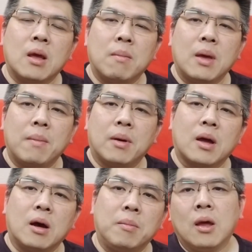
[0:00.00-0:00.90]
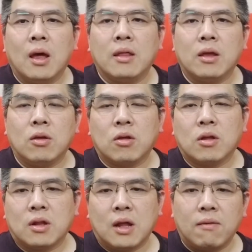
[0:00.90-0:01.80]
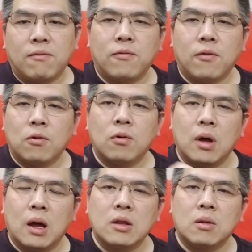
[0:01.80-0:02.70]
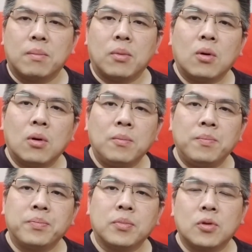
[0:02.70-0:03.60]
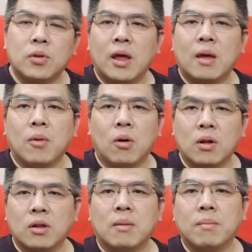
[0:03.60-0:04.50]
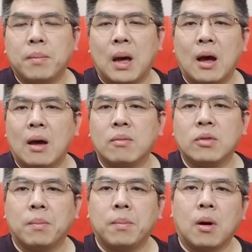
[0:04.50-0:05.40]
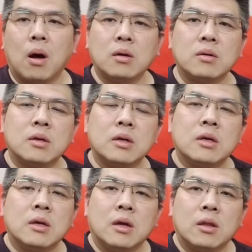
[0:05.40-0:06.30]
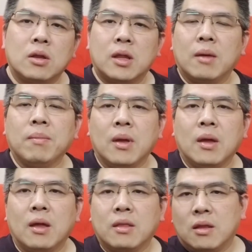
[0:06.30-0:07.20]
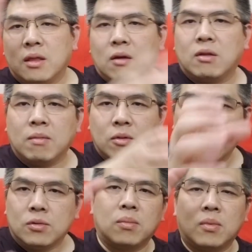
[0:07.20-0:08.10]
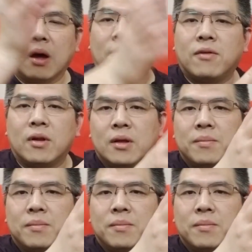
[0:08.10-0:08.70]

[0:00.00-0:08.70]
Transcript: paper cup, and then you just like throw the ball to them, or some the block to them, and then tell them to cover it.